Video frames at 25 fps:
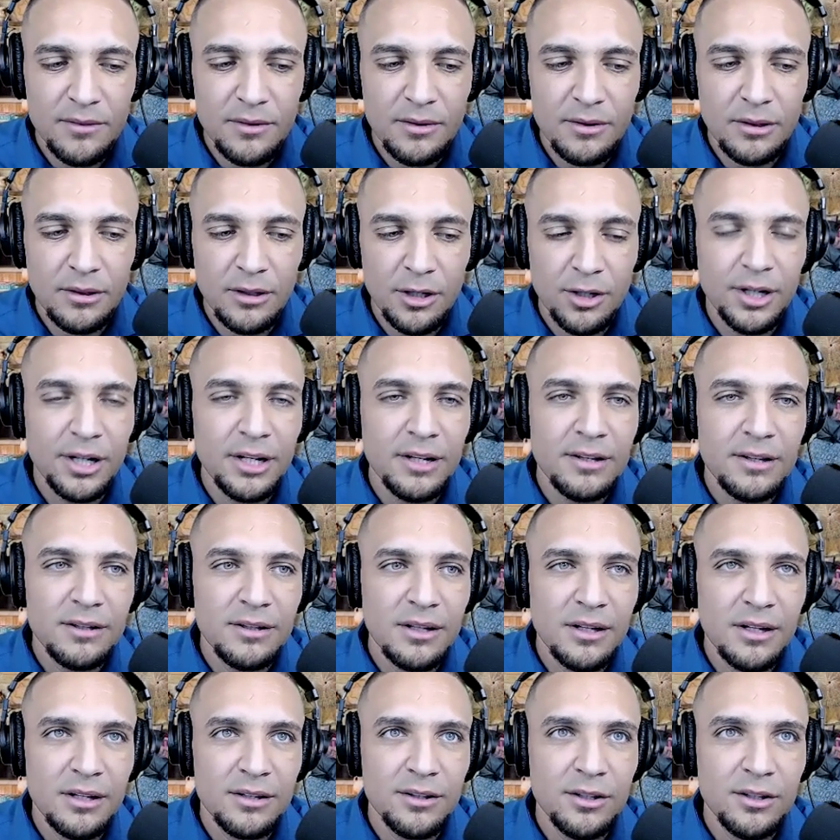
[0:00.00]
learning
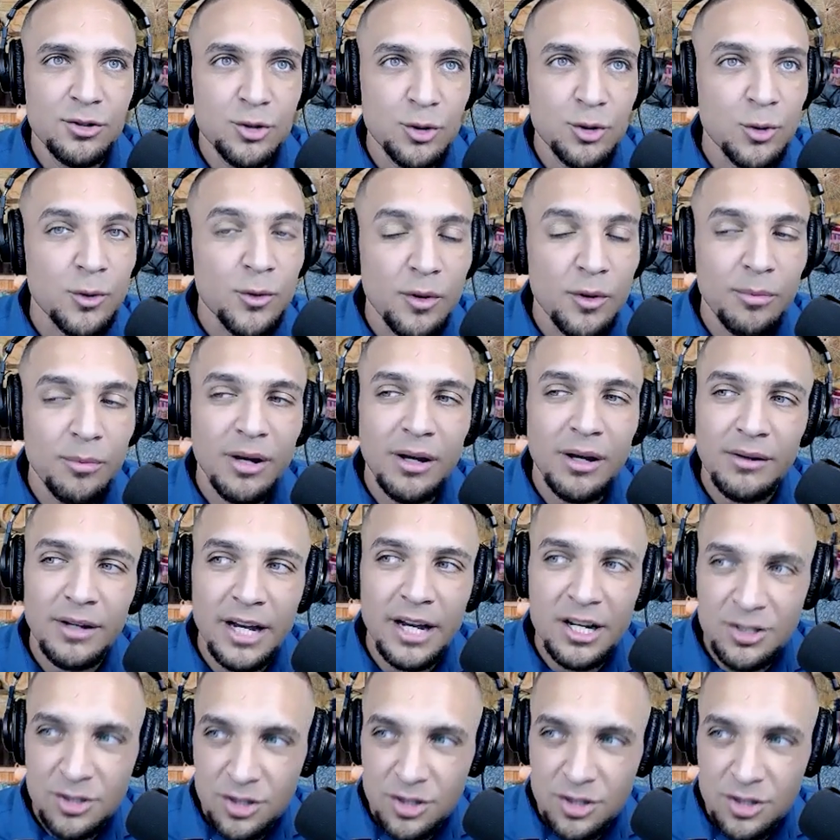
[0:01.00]
the truth about